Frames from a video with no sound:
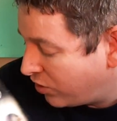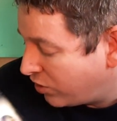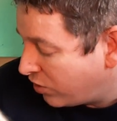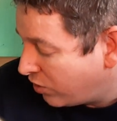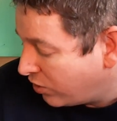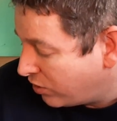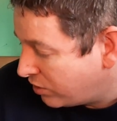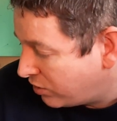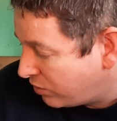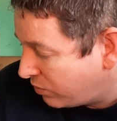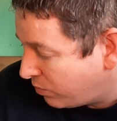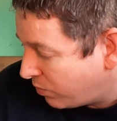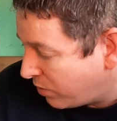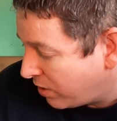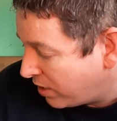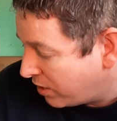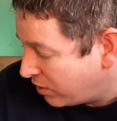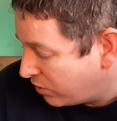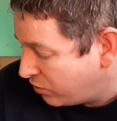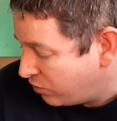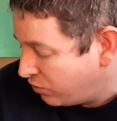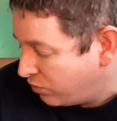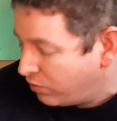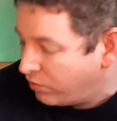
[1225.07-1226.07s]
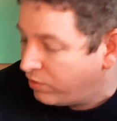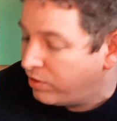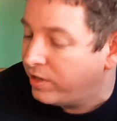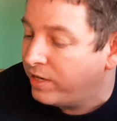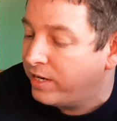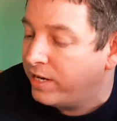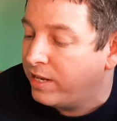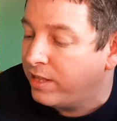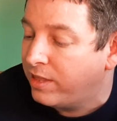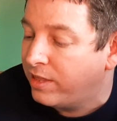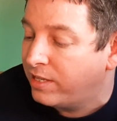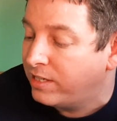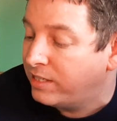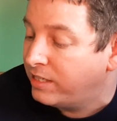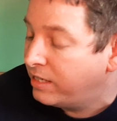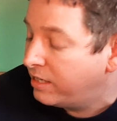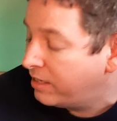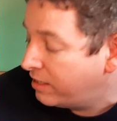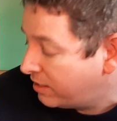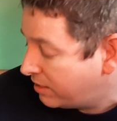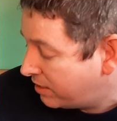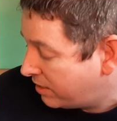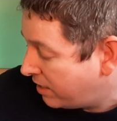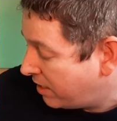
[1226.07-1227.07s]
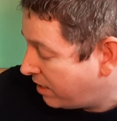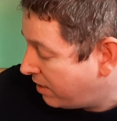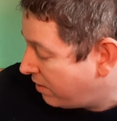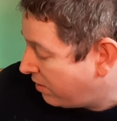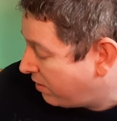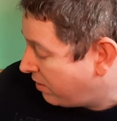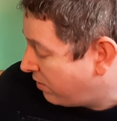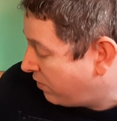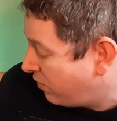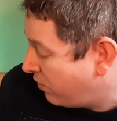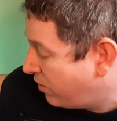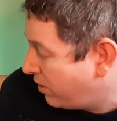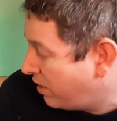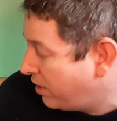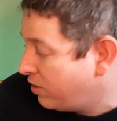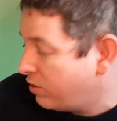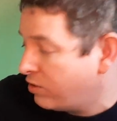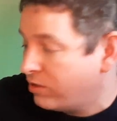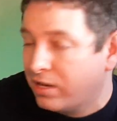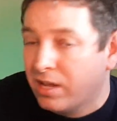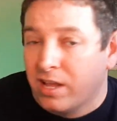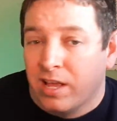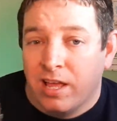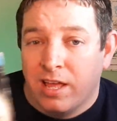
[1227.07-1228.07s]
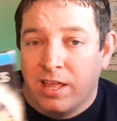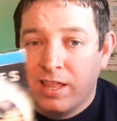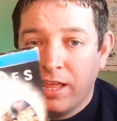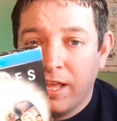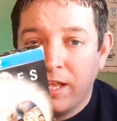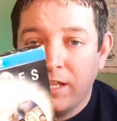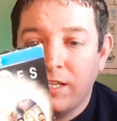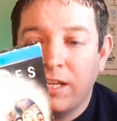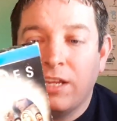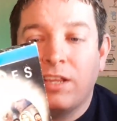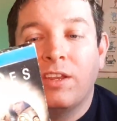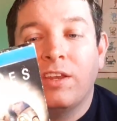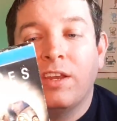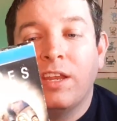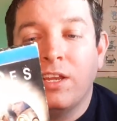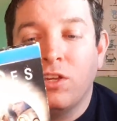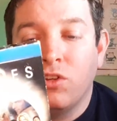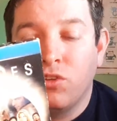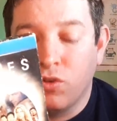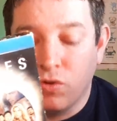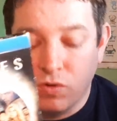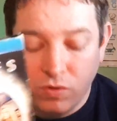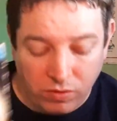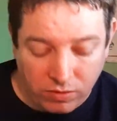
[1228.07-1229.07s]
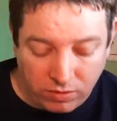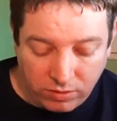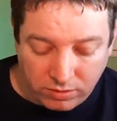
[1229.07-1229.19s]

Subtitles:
got 1 and 2, I really need series 3 and 4 Heroes. That's a great show.